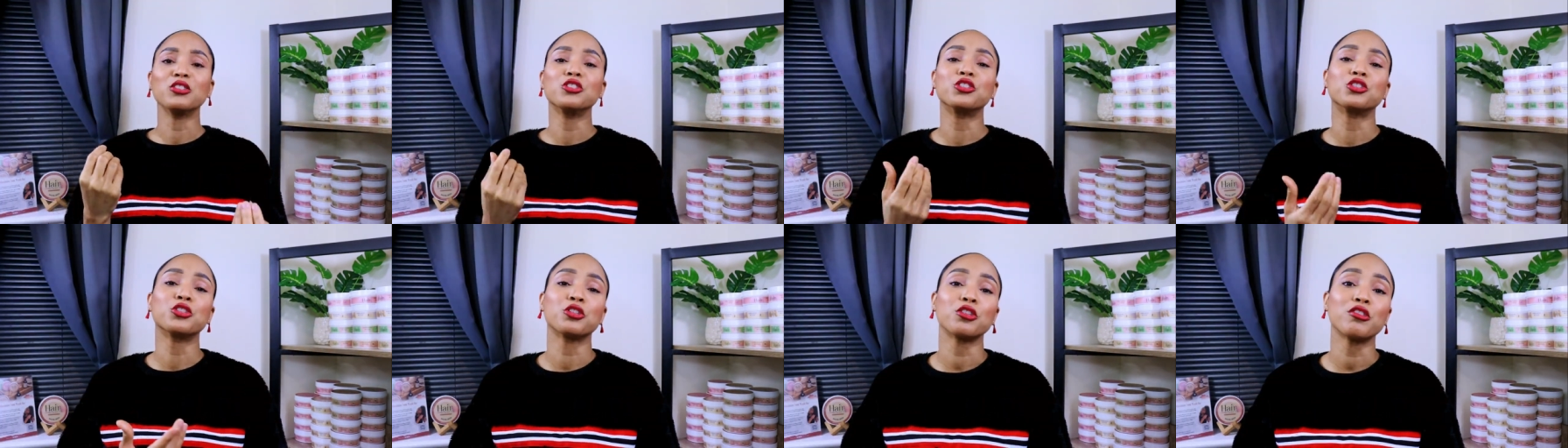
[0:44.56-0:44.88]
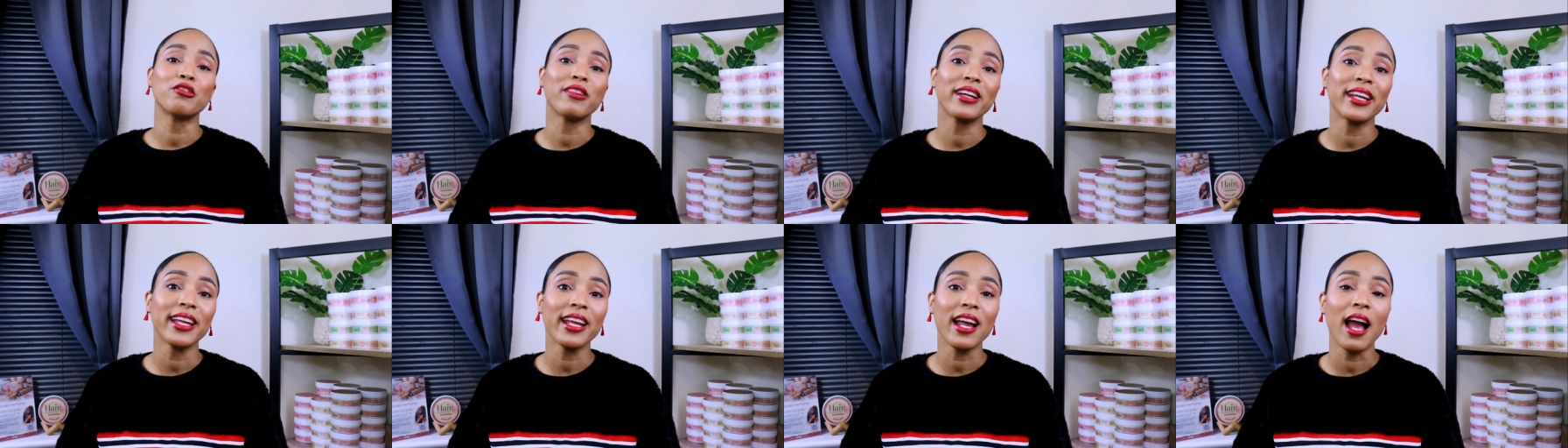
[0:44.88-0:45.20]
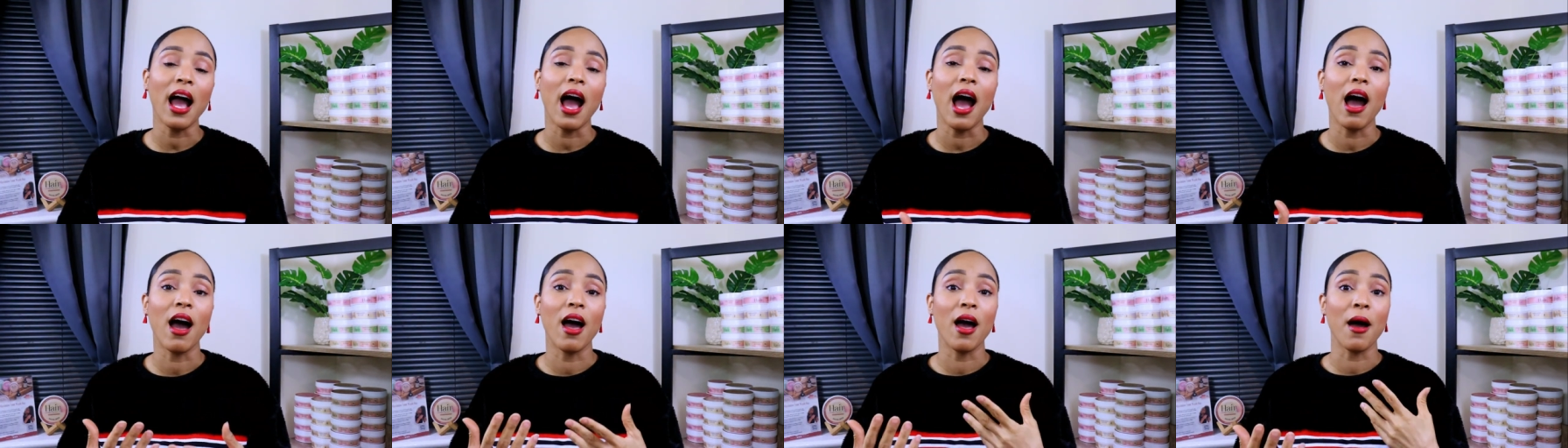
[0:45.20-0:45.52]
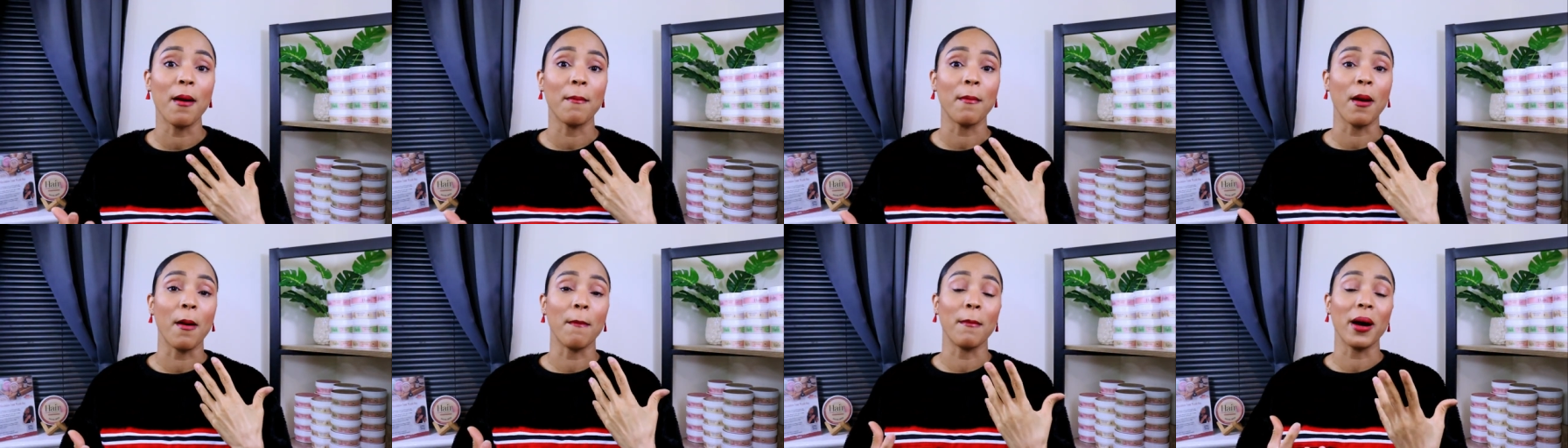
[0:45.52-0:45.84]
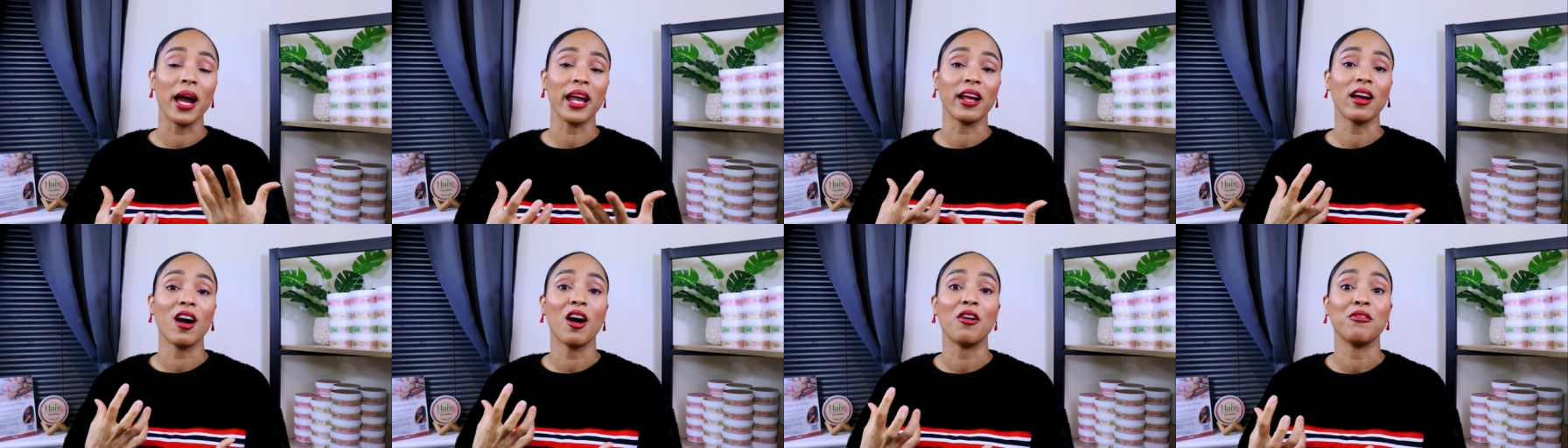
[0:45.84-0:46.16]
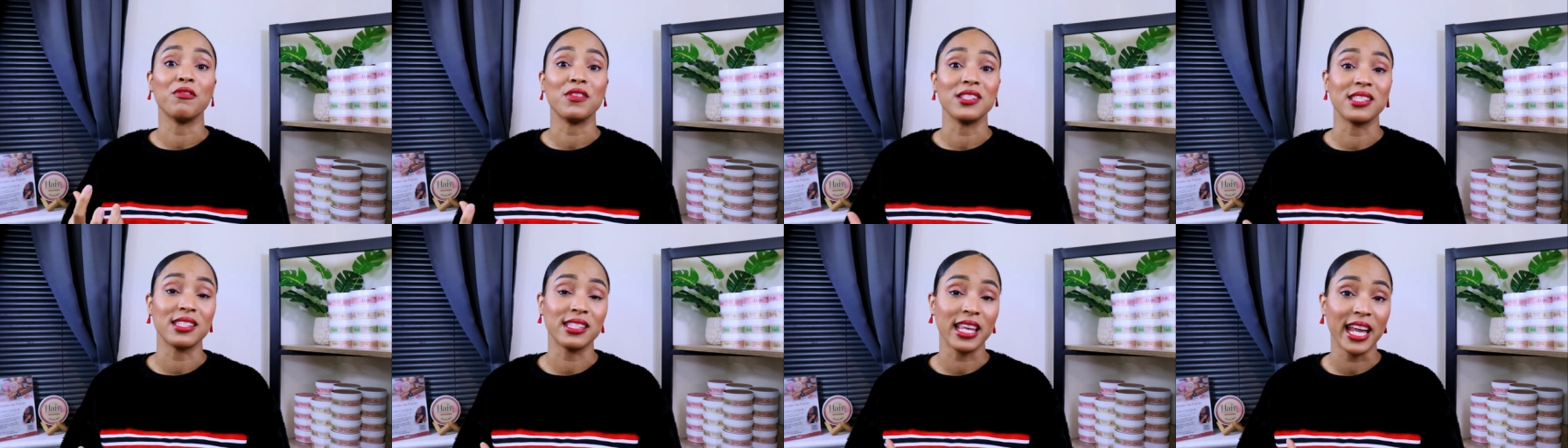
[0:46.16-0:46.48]
during my
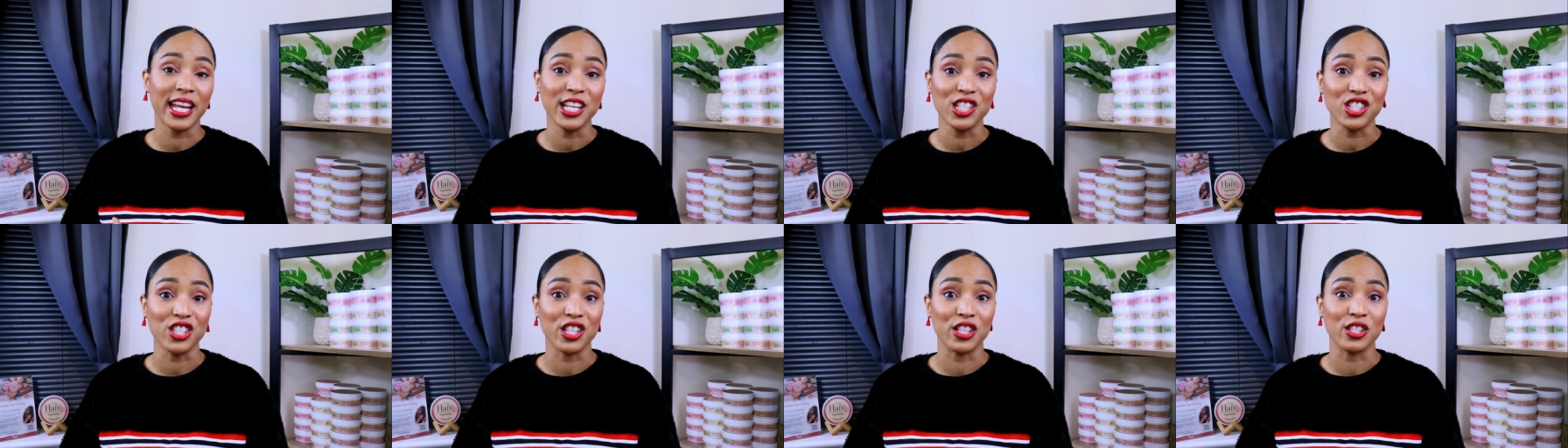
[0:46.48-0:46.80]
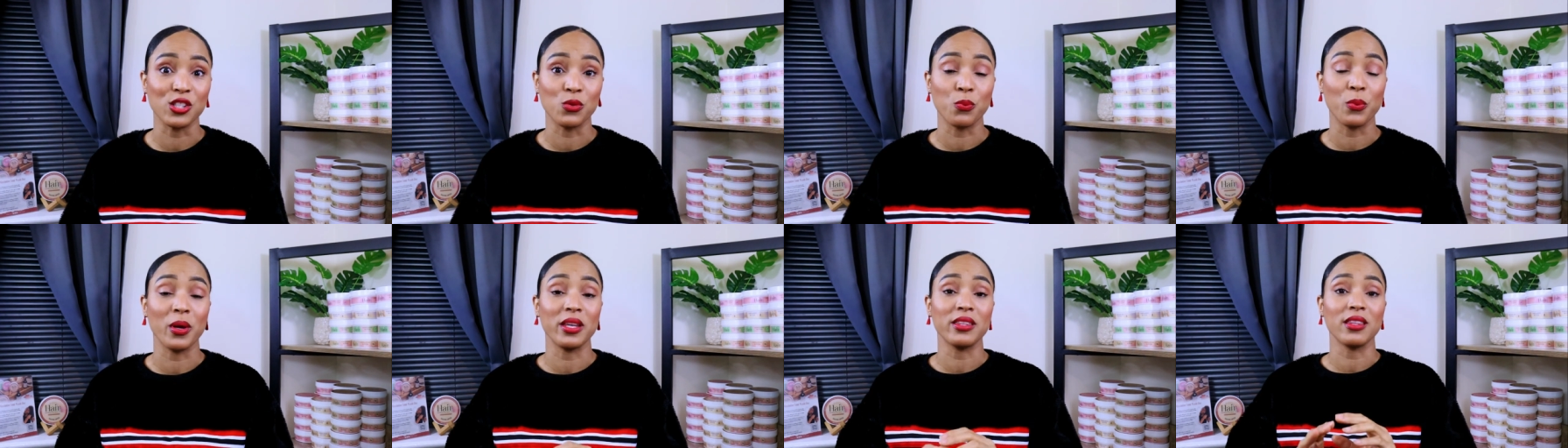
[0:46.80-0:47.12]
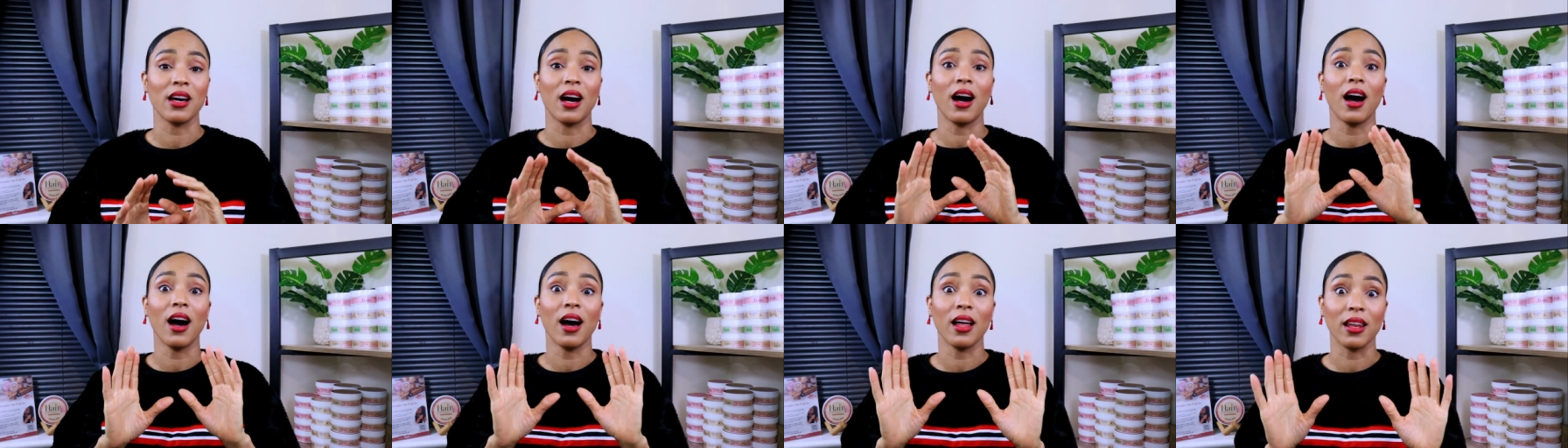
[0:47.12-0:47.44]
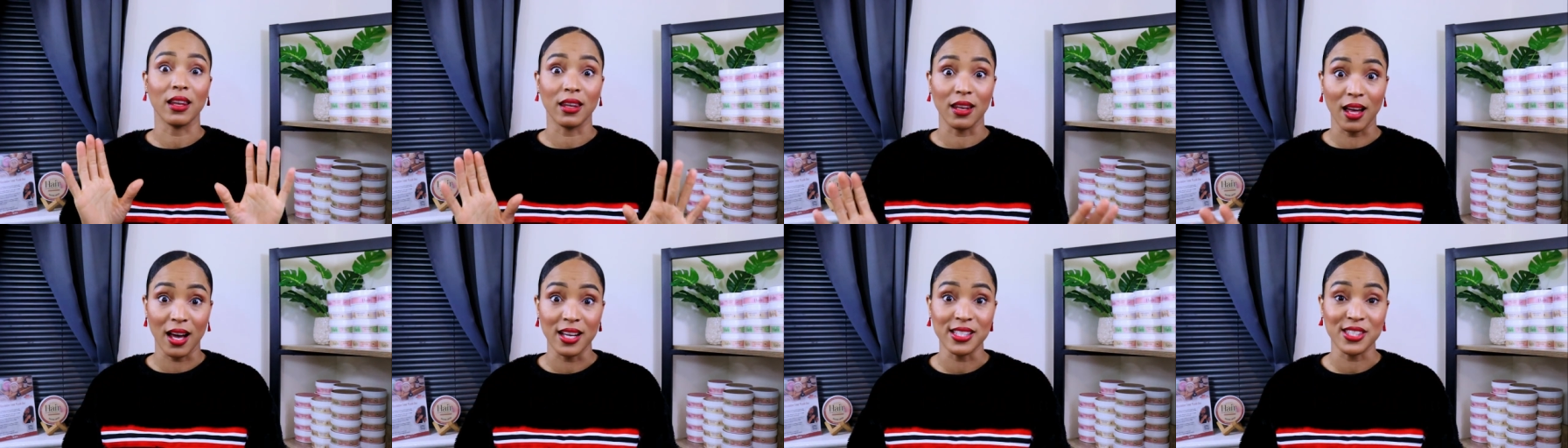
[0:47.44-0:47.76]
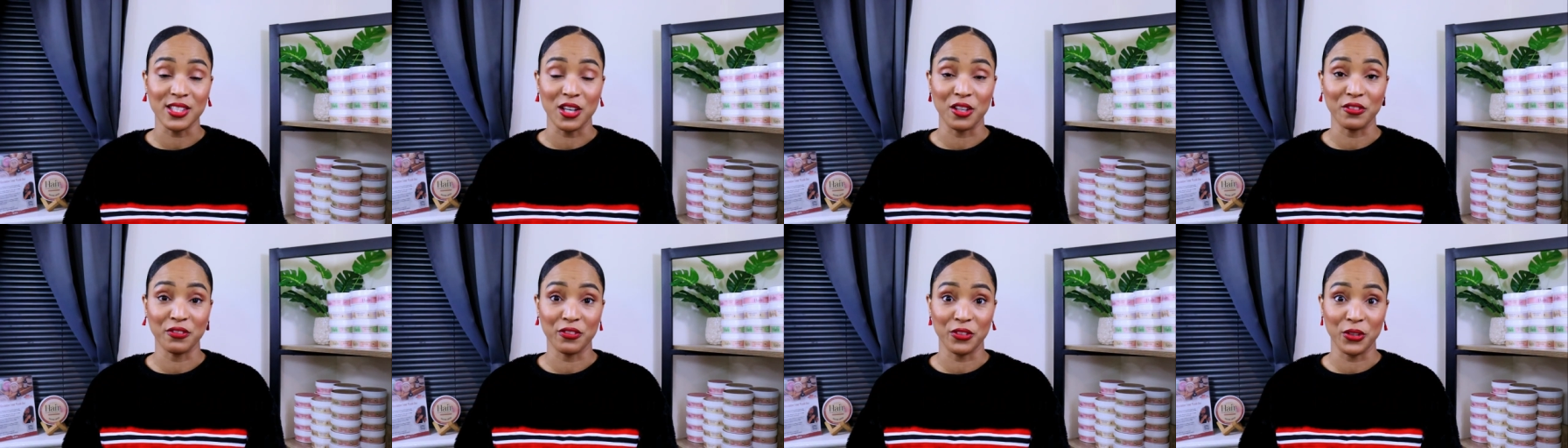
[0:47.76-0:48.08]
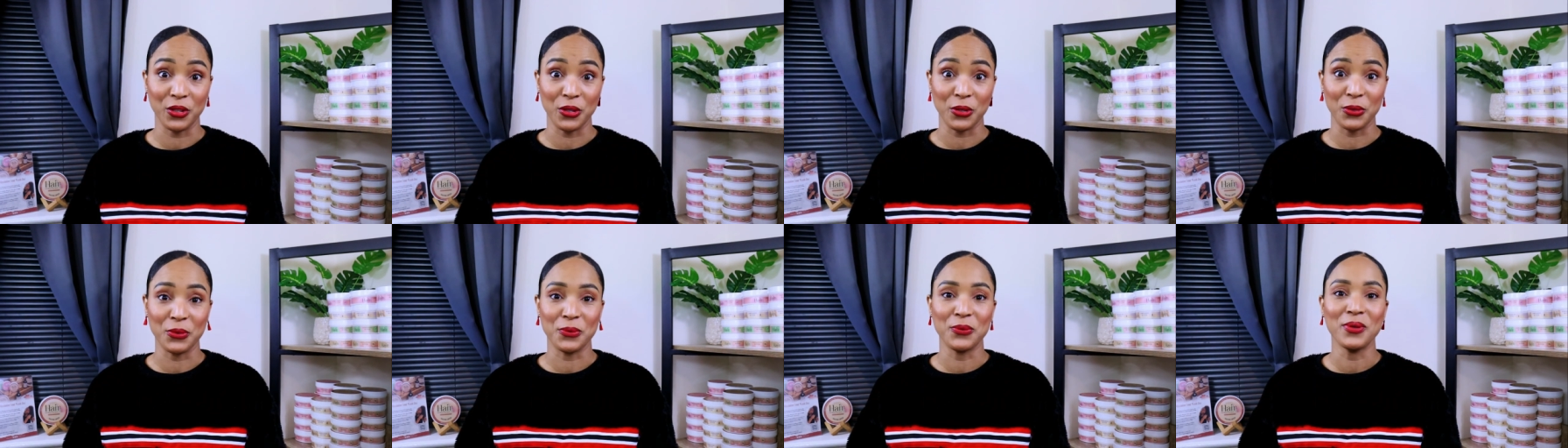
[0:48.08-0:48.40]
conversations with a lot of
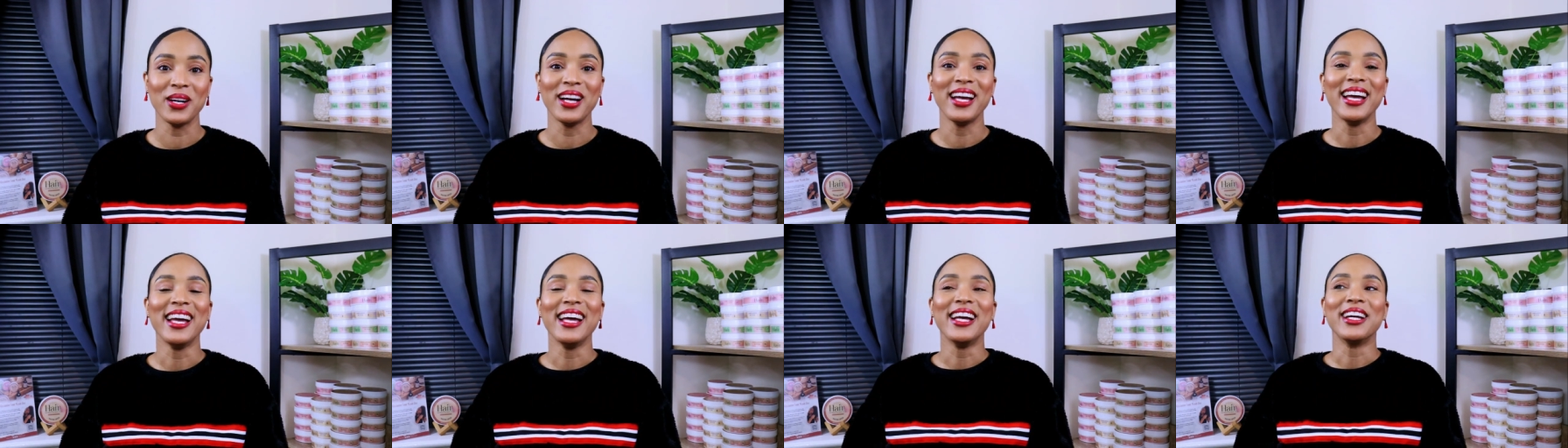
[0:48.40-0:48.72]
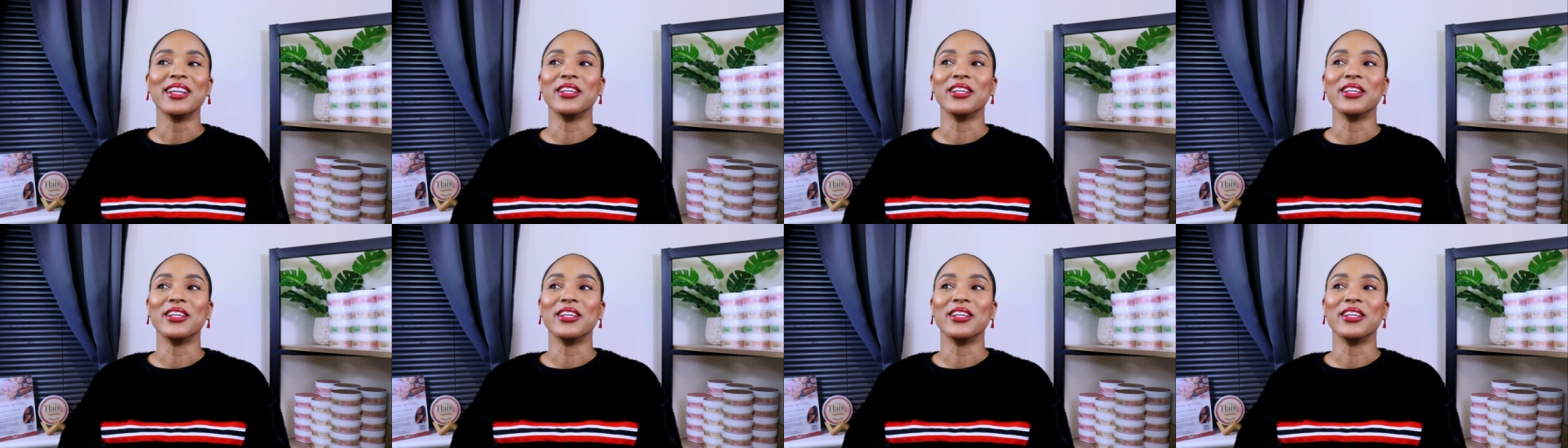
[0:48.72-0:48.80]
you,